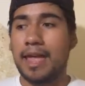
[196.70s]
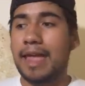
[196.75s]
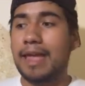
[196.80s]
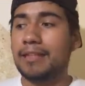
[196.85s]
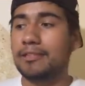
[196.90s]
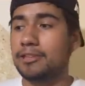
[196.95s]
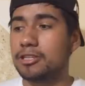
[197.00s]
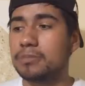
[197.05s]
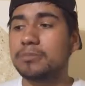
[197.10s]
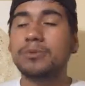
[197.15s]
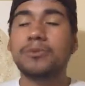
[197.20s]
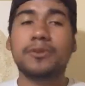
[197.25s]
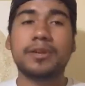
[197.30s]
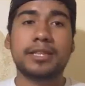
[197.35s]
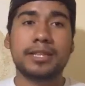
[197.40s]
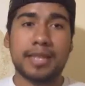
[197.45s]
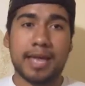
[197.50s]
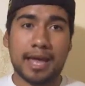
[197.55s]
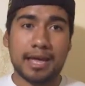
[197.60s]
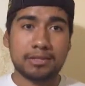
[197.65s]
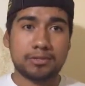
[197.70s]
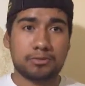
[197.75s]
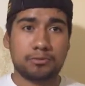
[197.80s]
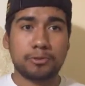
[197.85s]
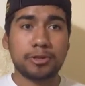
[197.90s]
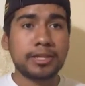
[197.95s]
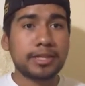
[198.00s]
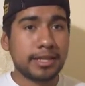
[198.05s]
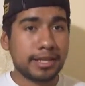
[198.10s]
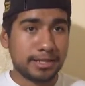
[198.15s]
And this movie has a
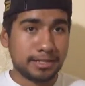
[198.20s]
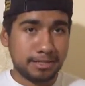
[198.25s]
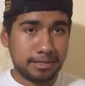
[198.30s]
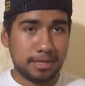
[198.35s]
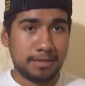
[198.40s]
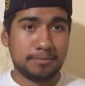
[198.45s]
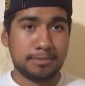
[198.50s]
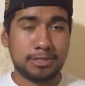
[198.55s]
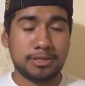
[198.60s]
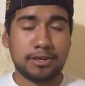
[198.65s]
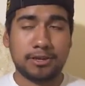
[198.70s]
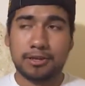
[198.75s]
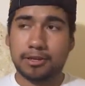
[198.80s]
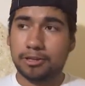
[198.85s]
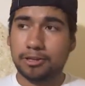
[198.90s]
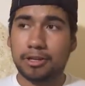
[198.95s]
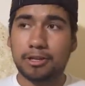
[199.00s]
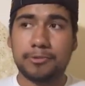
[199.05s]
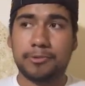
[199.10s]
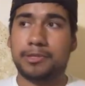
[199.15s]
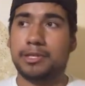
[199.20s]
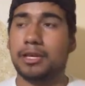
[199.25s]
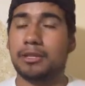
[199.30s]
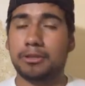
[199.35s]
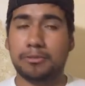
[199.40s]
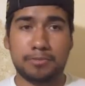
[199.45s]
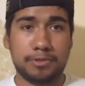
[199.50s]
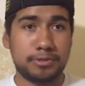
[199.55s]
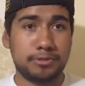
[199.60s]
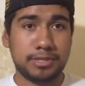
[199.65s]
really nice theme song along with
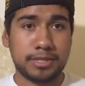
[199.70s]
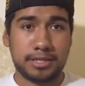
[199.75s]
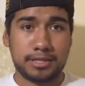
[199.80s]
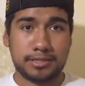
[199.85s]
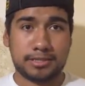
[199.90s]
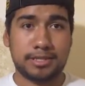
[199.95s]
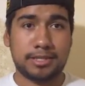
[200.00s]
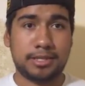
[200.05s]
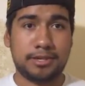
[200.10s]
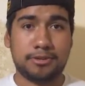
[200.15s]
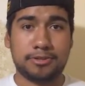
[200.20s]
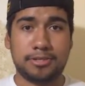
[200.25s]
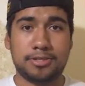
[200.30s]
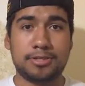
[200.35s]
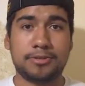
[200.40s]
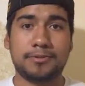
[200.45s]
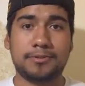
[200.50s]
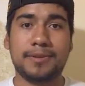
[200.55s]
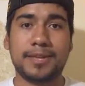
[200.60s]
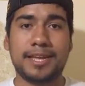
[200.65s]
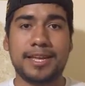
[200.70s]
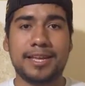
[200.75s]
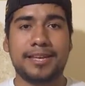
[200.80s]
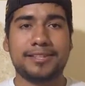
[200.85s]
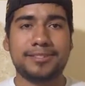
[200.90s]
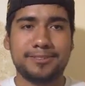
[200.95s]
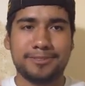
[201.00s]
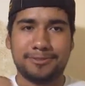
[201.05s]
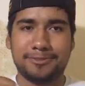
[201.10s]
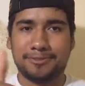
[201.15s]
other musics in here too.
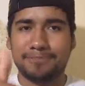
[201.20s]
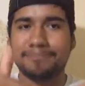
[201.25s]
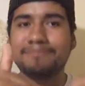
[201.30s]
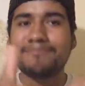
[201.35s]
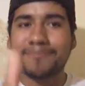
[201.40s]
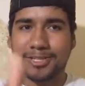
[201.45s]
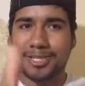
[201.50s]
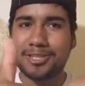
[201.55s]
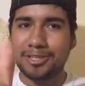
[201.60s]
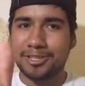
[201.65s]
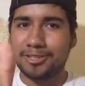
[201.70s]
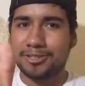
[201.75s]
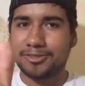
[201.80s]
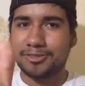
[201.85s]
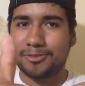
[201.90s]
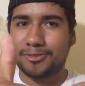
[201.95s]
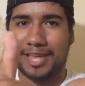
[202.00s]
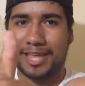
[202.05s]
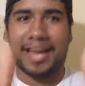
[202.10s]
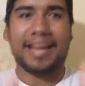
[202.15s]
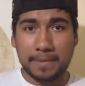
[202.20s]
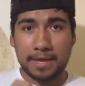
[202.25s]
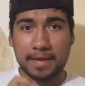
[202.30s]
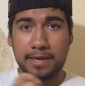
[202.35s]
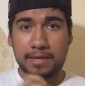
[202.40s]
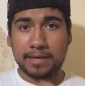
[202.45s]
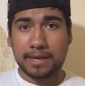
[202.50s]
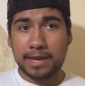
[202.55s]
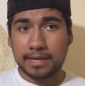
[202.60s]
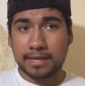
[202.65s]
So kudos for that.
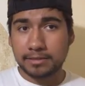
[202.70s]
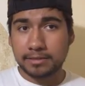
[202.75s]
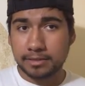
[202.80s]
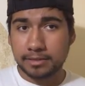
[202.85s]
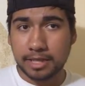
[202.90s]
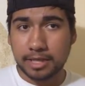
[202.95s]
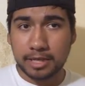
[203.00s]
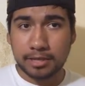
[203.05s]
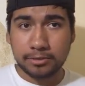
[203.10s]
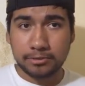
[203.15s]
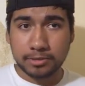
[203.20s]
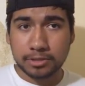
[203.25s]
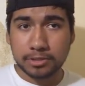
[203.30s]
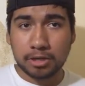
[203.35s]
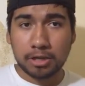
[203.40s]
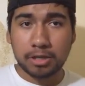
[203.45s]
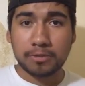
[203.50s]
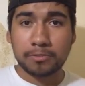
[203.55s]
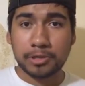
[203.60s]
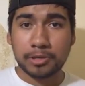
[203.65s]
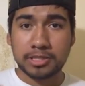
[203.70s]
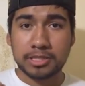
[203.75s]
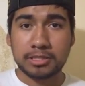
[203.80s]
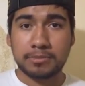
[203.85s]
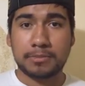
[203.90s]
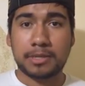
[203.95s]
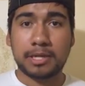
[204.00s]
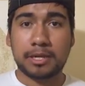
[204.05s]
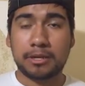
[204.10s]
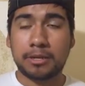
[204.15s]
And as the title is called,
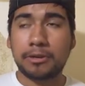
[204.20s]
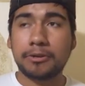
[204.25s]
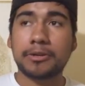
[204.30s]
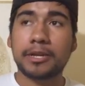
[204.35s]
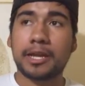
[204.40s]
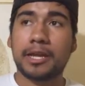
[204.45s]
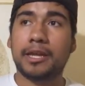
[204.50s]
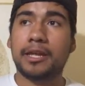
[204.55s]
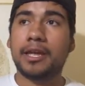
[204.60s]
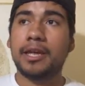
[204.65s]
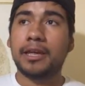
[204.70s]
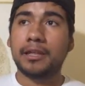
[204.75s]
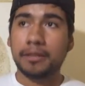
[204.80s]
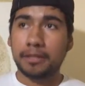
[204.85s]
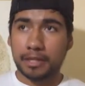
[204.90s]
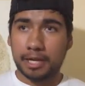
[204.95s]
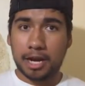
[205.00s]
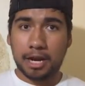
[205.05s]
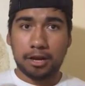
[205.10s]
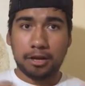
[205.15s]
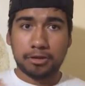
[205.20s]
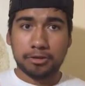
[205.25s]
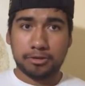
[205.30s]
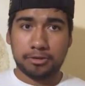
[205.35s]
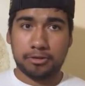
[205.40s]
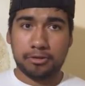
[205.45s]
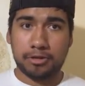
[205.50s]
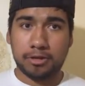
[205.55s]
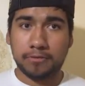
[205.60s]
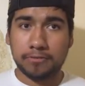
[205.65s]
Princess Mononoke, the
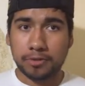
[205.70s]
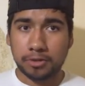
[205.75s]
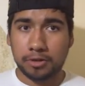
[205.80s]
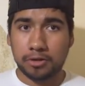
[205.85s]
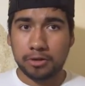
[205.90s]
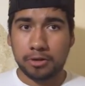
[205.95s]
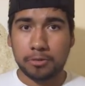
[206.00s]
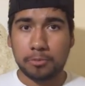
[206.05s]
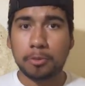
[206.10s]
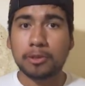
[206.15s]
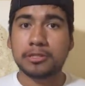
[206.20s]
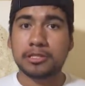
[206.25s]
character of the girl,